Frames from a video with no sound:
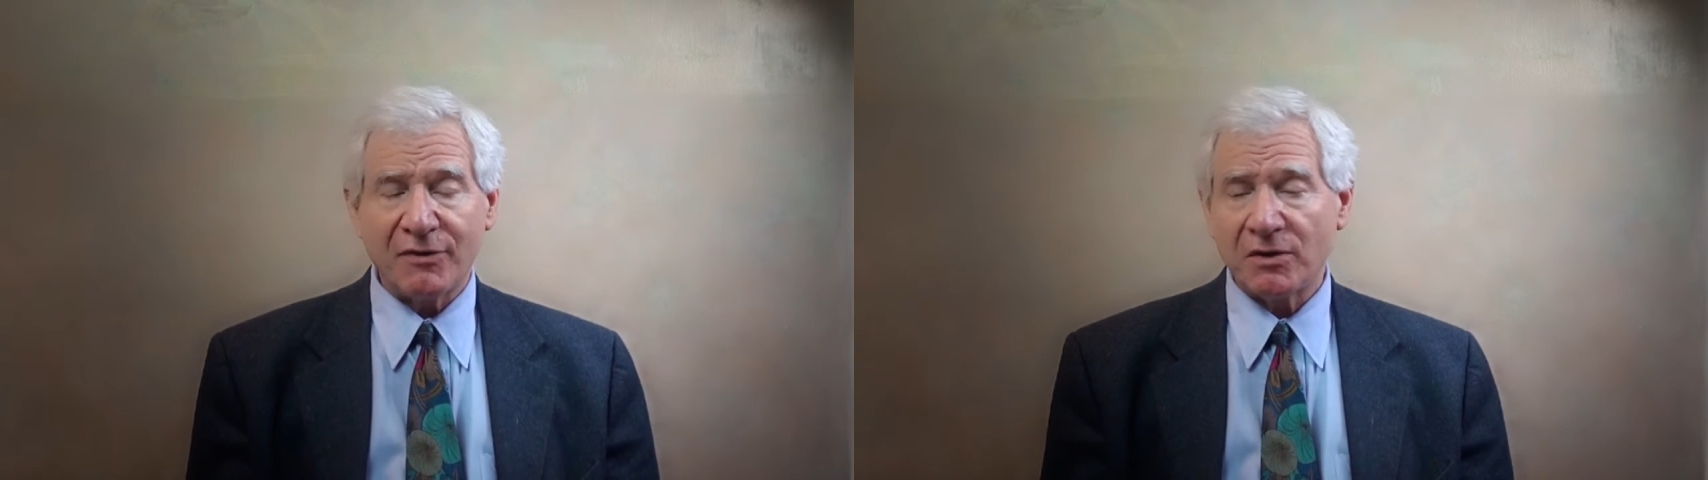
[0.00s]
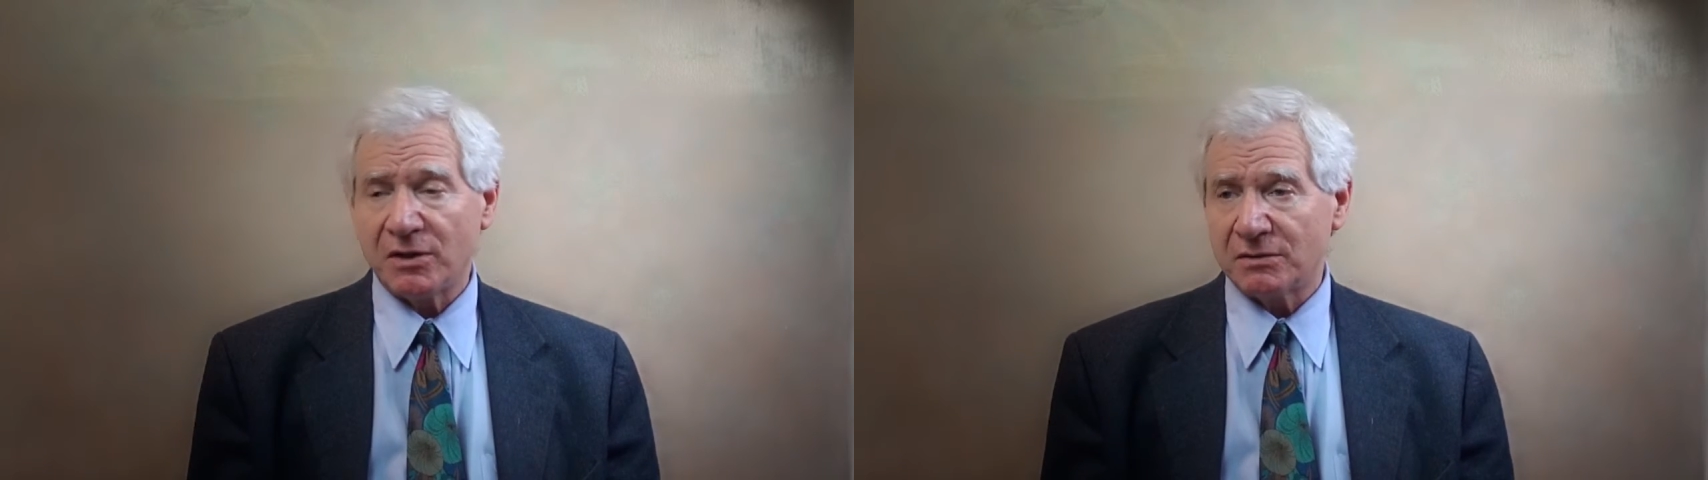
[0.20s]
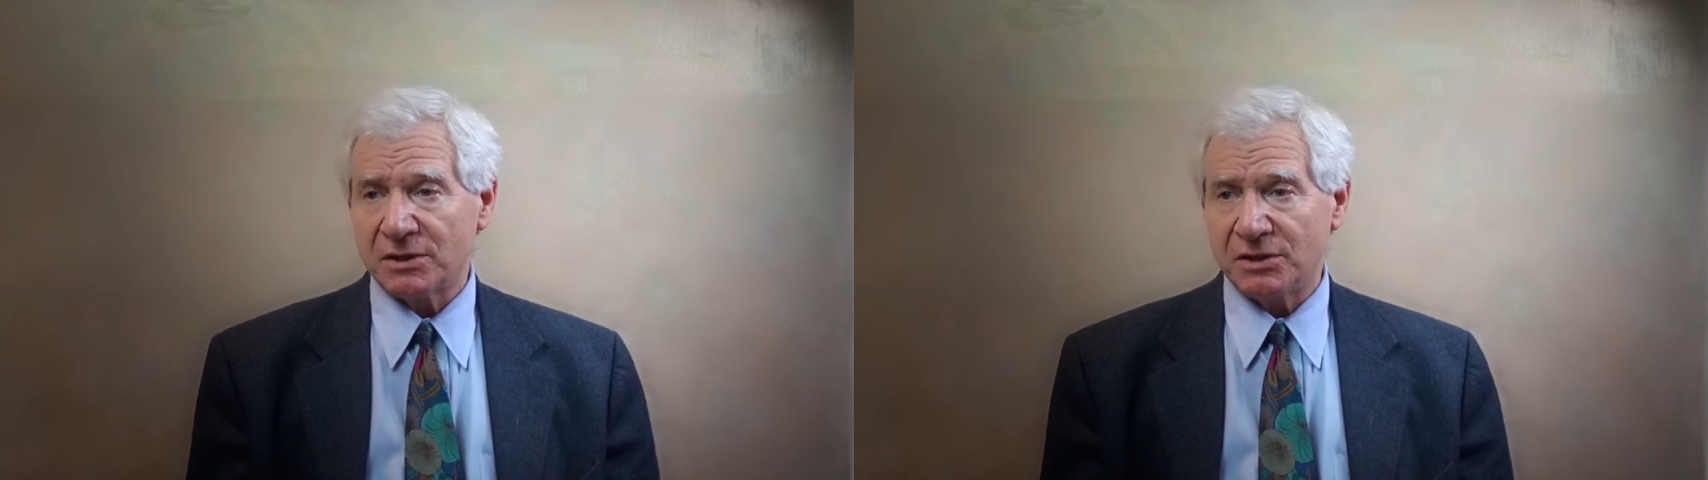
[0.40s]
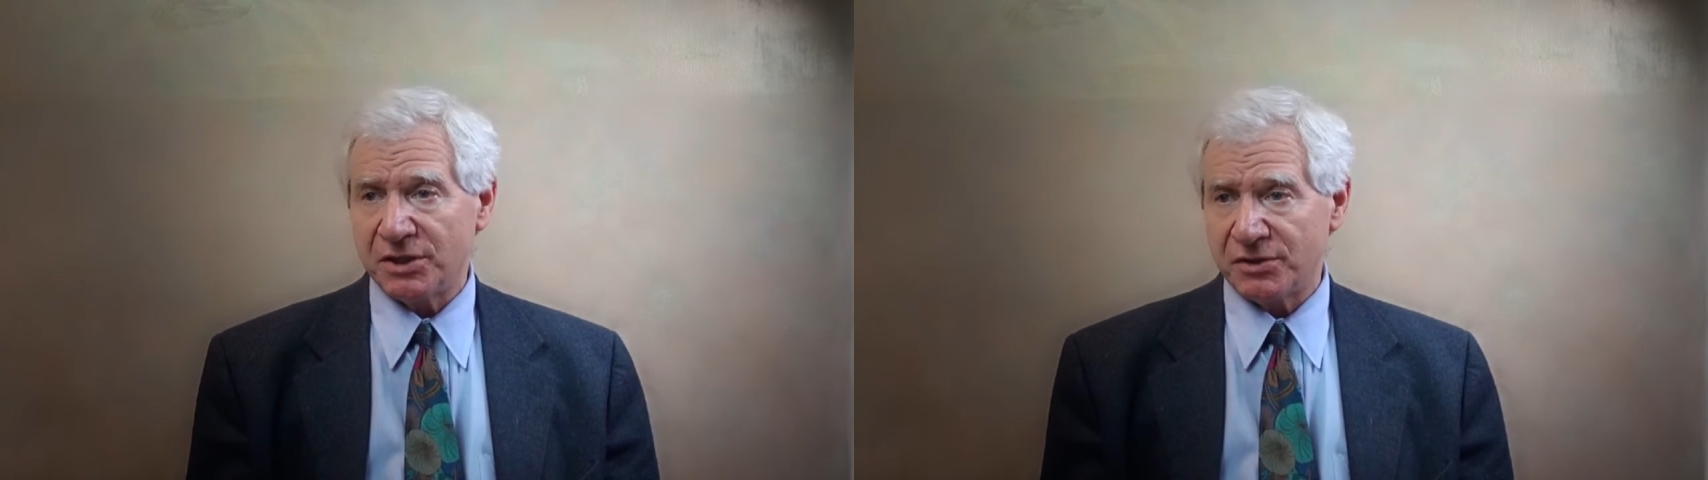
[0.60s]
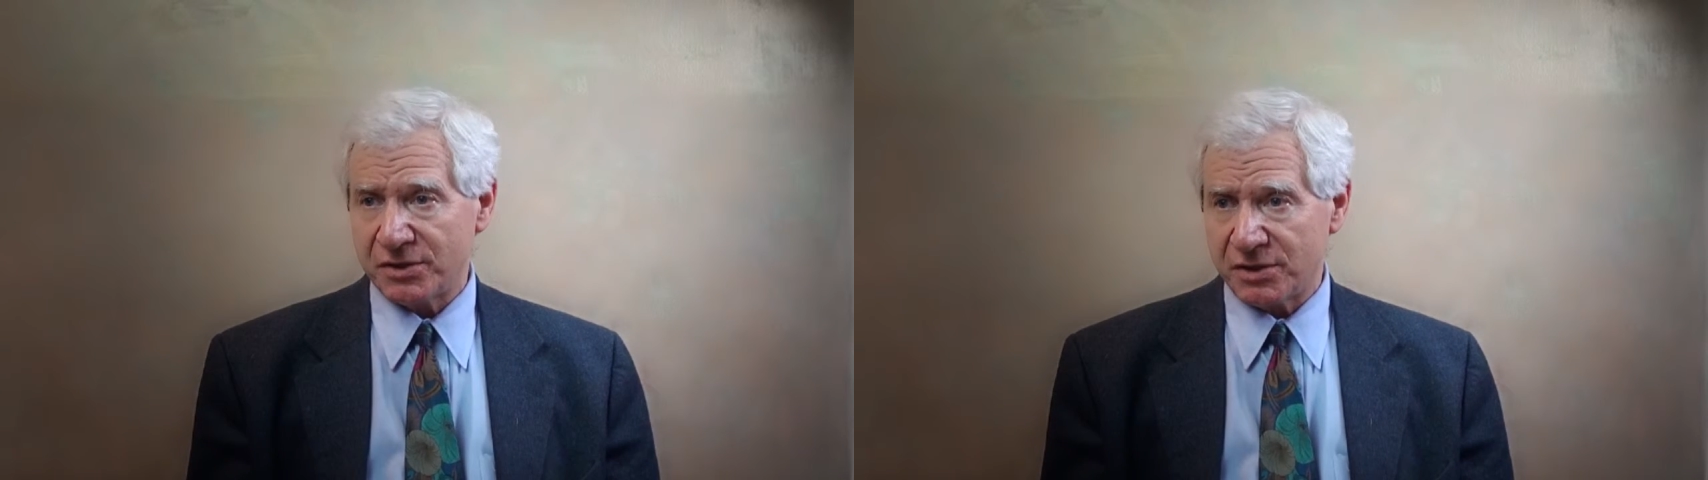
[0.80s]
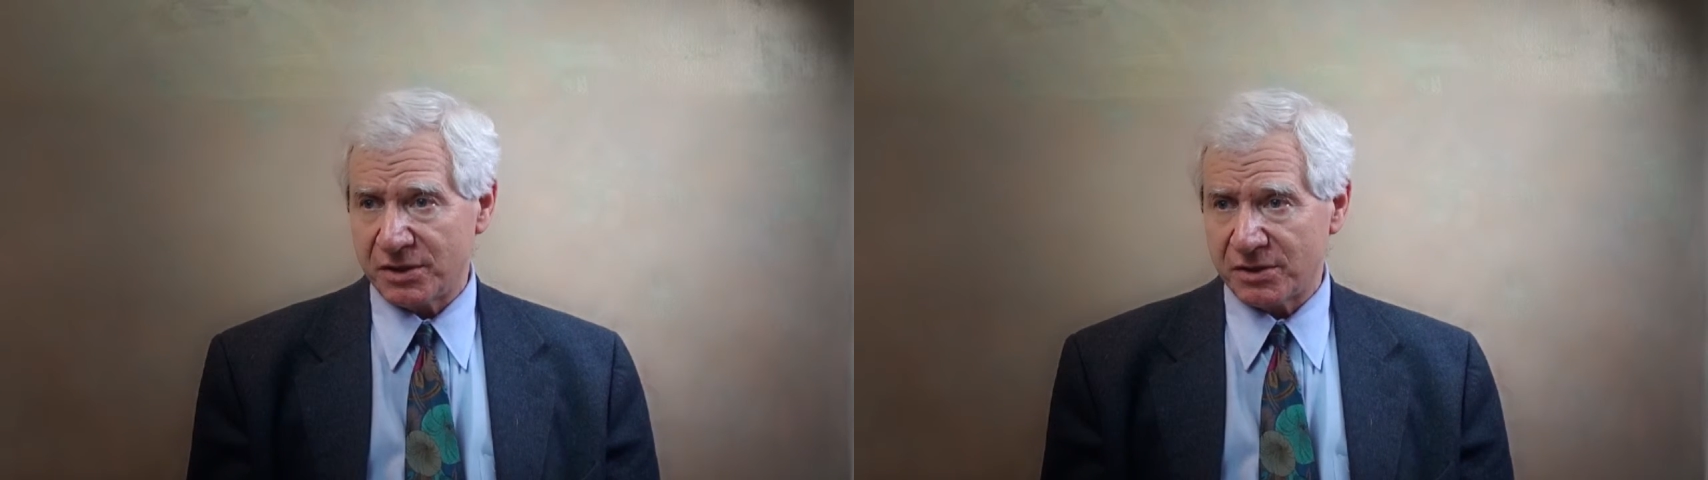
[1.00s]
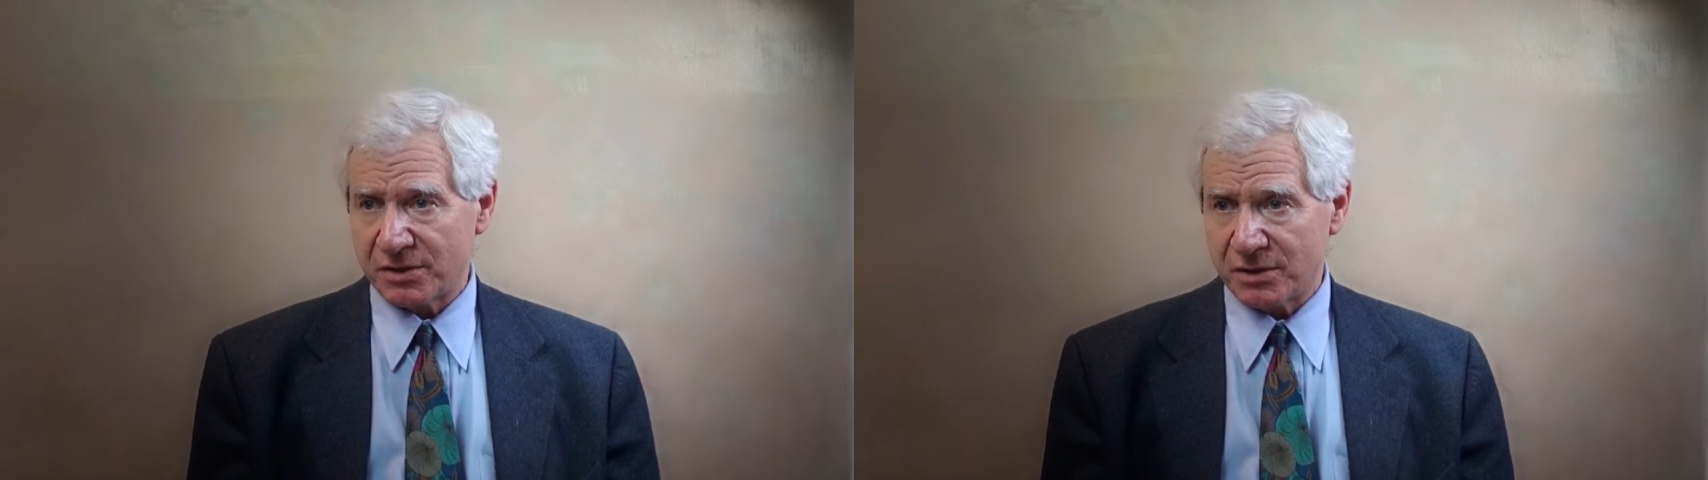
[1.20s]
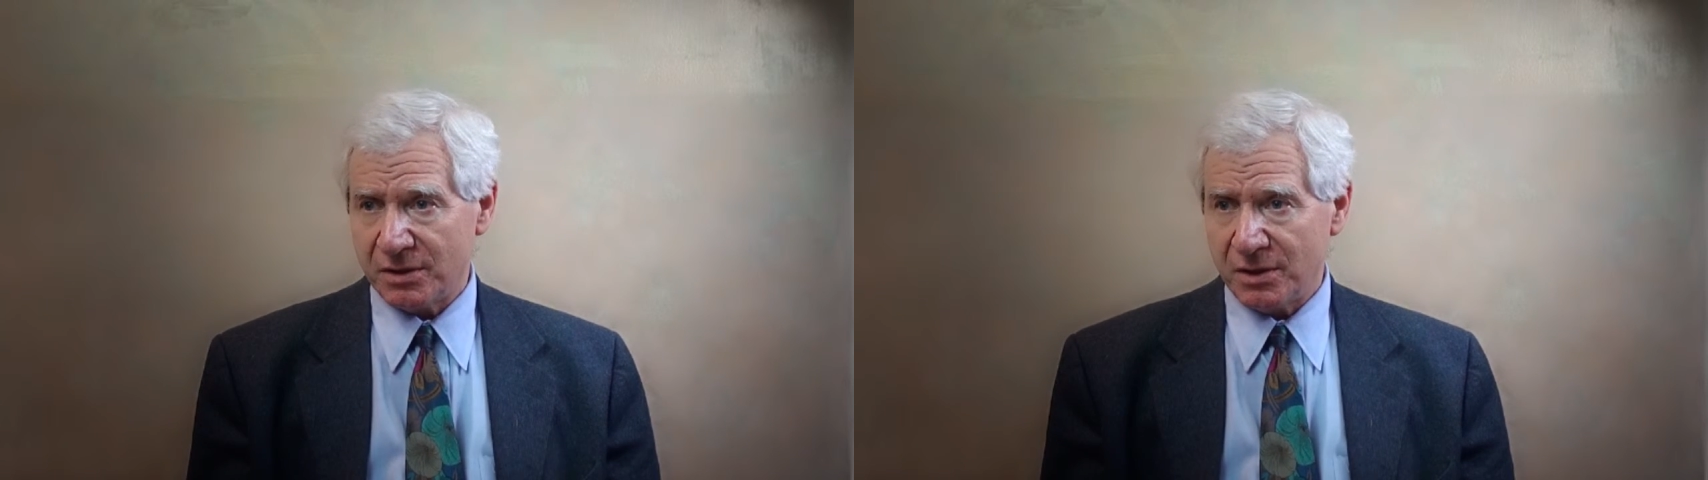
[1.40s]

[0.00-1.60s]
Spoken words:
other contingencies.